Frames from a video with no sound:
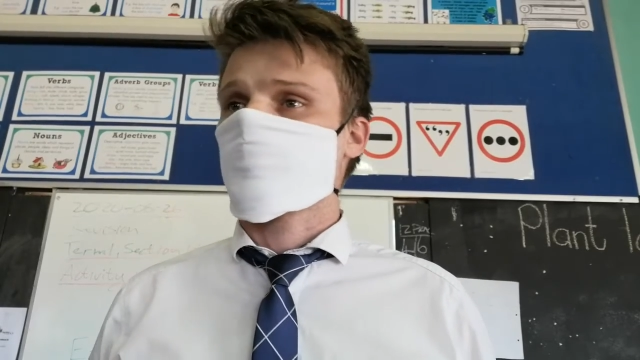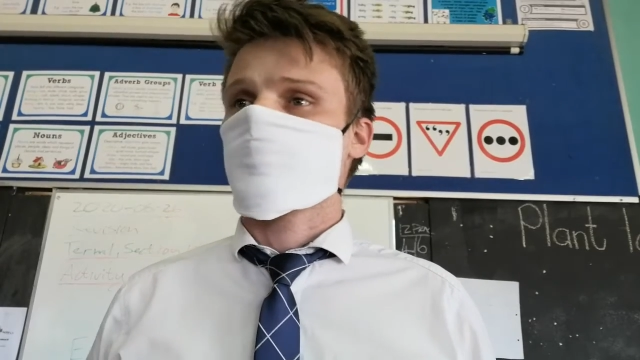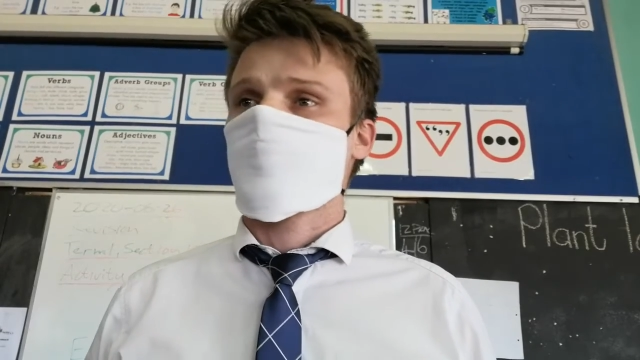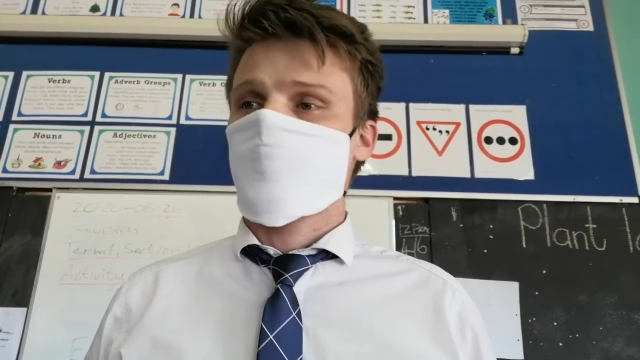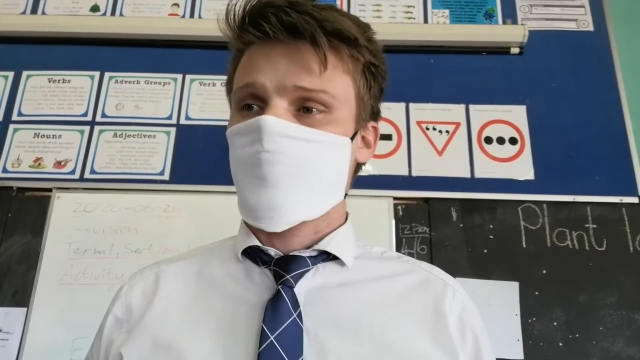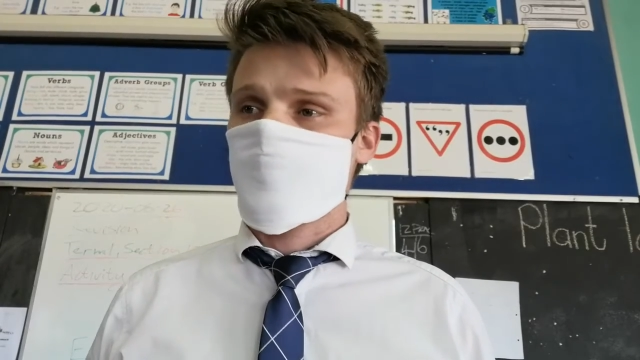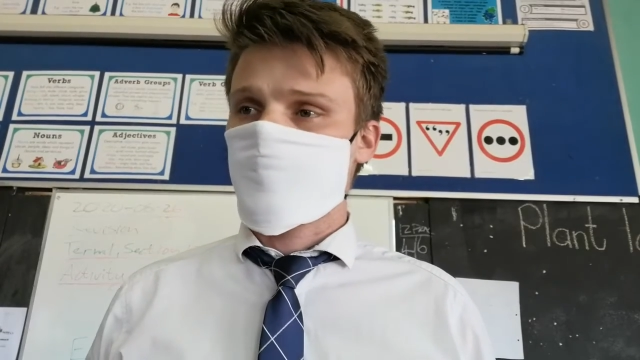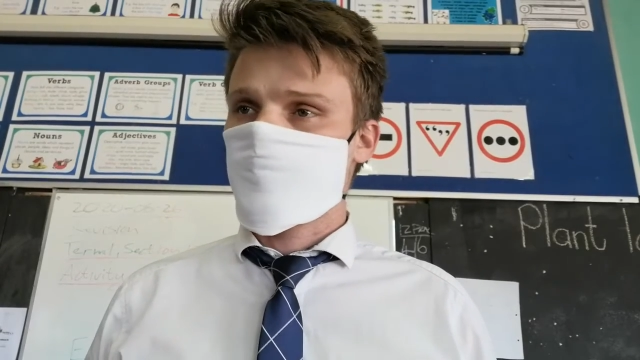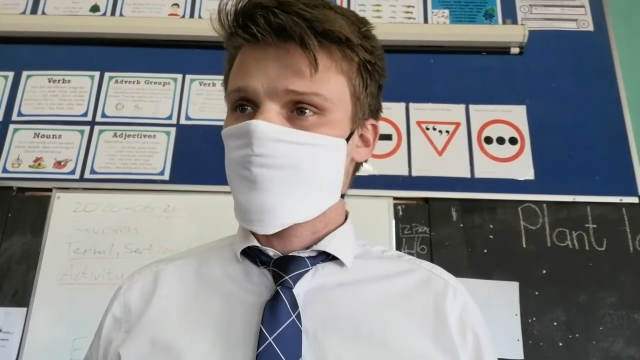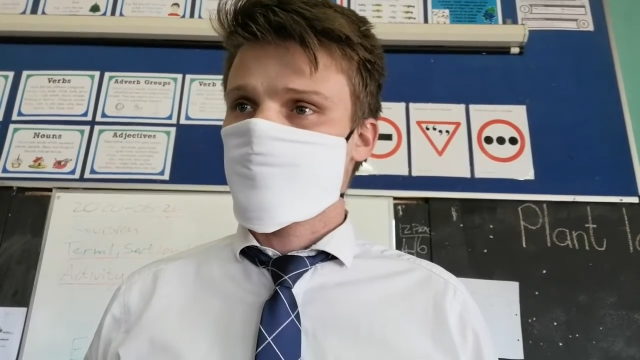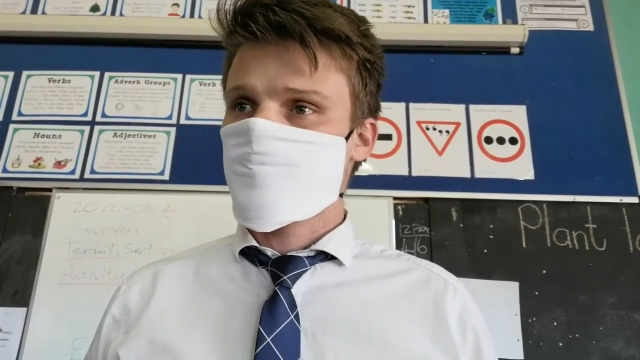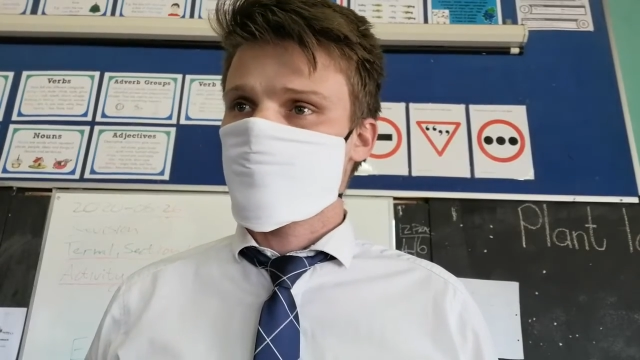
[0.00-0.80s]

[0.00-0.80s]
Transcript: what they had.